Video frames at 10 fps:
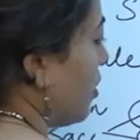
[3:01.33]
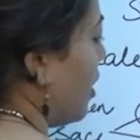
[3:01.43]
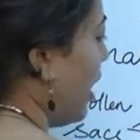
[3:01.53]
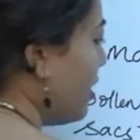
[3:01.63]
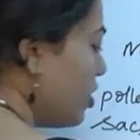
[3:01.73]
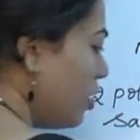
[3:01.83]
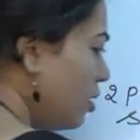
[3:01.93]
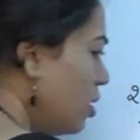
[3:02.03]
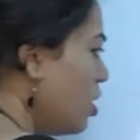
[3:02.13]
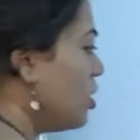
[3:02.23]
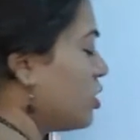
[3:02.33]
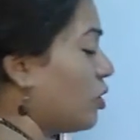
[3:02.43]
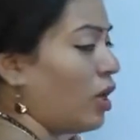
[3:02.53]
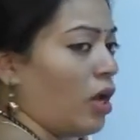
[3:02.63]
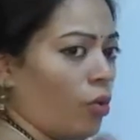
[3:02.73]
Right children? So
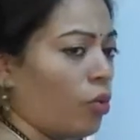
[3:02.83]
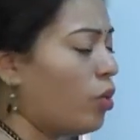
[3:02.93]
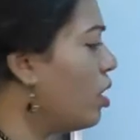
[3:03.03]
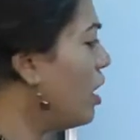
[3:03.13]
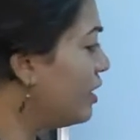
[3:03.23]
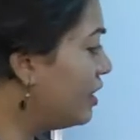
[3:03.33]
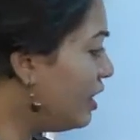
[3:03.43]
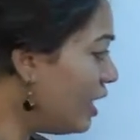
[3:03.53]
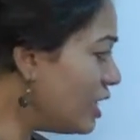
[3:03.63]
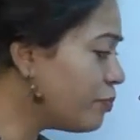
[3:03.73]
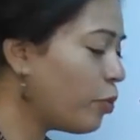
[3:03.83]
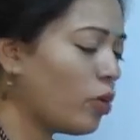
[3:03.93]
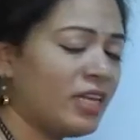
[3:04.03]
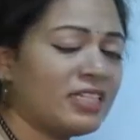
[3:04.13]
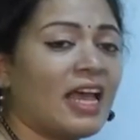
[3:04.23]
now these
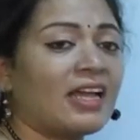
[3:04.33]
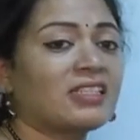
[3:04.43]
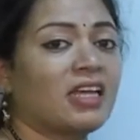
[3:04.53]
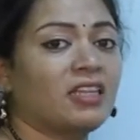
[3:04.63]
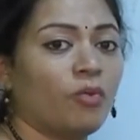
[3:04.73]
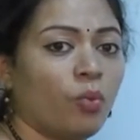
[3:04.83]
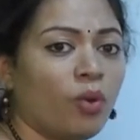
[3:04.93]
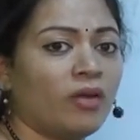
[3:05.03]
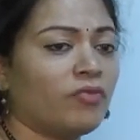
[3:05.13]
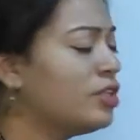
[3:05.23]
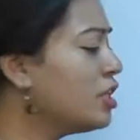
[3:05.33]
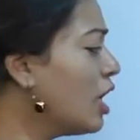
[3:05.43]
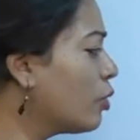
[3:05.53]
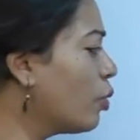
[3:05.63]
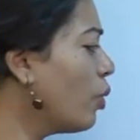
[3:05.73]
pollen sacs are the one which
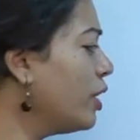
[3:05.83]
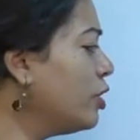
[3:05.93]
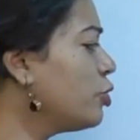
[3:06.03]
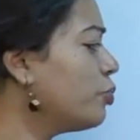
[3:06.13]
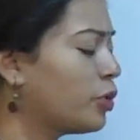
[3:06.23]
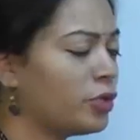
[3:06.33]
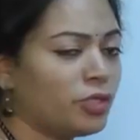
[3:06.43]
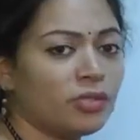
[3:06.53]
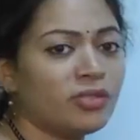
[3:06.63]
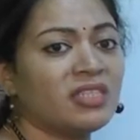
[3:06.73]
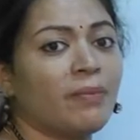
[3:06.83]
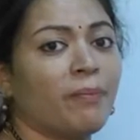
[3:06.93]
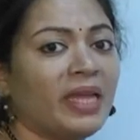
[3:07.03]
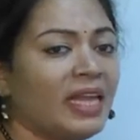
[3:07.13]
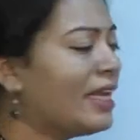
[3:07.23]
are going to produce the
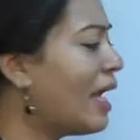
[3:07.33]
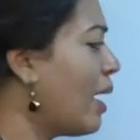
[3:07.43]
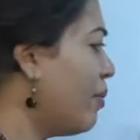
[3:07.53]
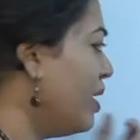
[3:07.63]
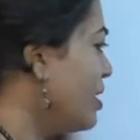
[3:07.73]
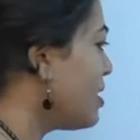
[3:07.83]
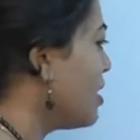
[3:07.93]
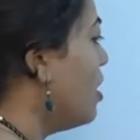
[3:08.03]
male gametes